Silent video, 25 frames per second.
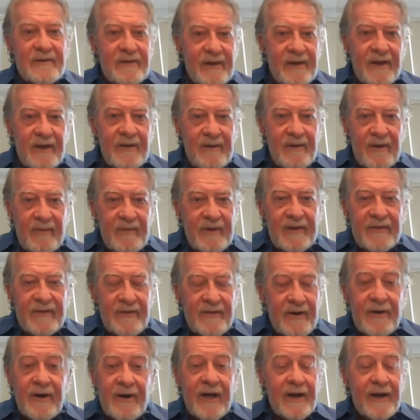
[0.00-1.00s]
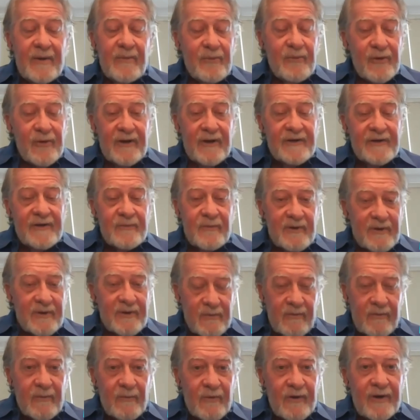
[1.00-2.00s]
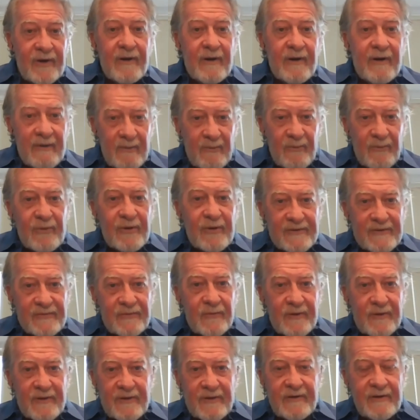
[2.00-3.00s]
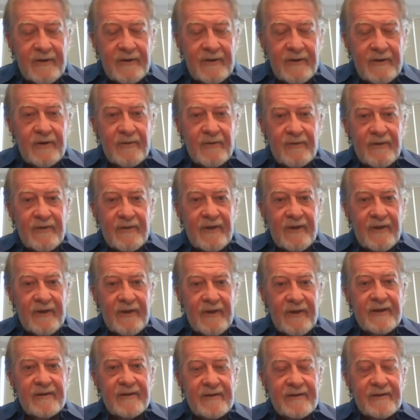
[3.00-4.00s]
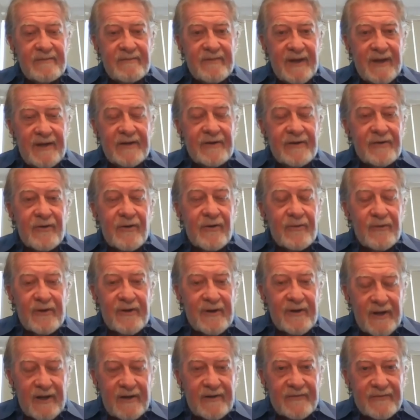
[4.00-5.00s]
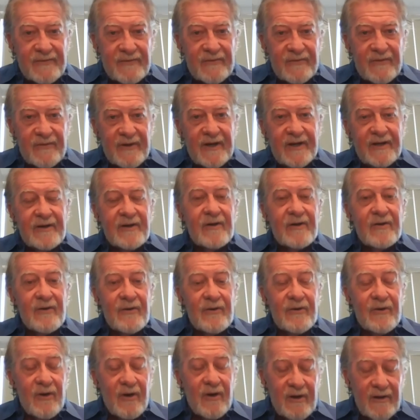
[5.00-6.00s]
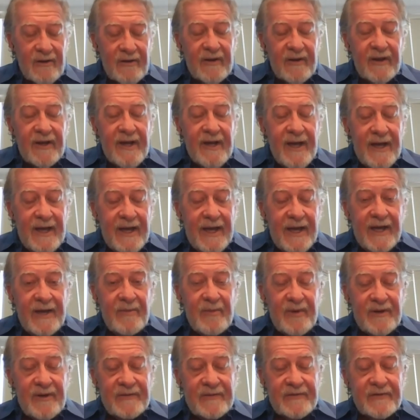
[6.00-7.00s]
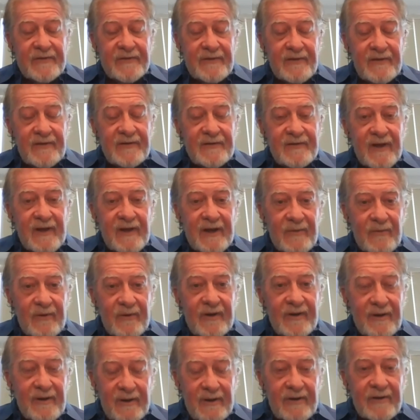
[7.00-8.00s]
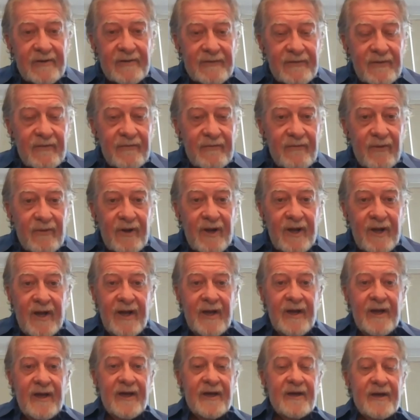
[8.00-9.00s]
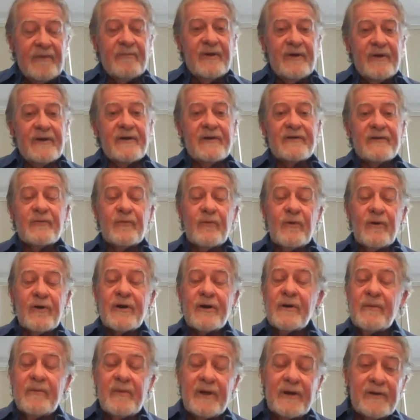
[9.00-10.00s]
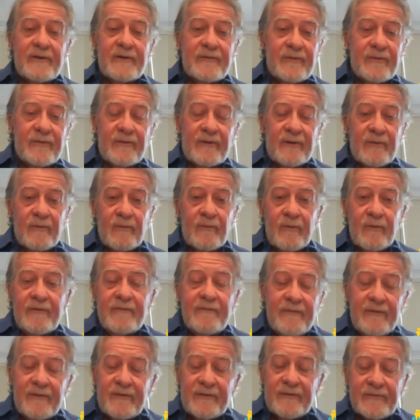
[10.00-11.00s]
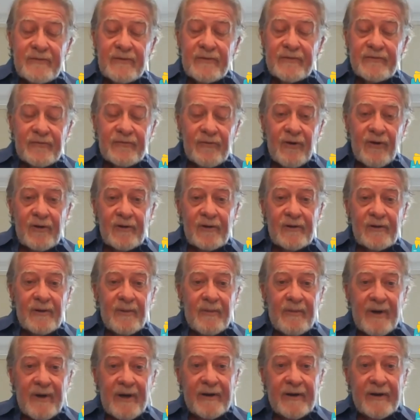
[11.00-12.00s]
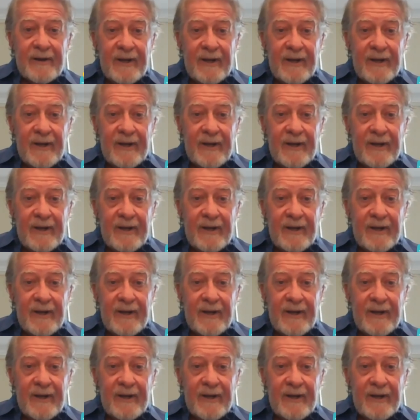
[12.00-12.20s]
I mean, they're not impressed with what we are impressed with. They didn't go to dental school. They didn't learn all of the A, B's, and C's like we did and so forth. And because we're committed to it and we feel so strongly about it,